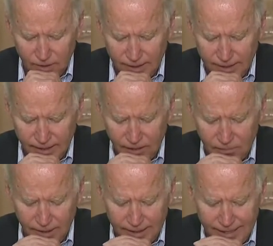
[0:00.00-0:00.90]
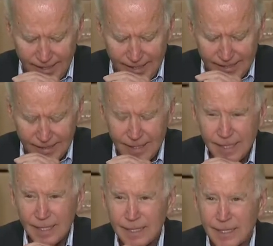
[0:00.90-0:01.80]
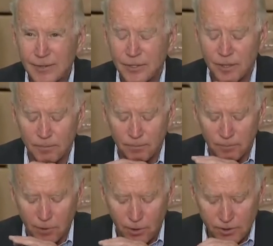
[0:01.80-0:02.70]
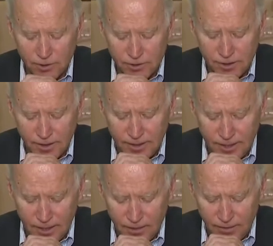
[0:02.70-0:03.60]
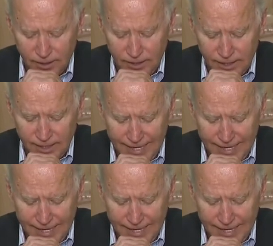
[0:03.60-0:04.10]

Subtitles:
Medicare, Medicaid get the emergency care they need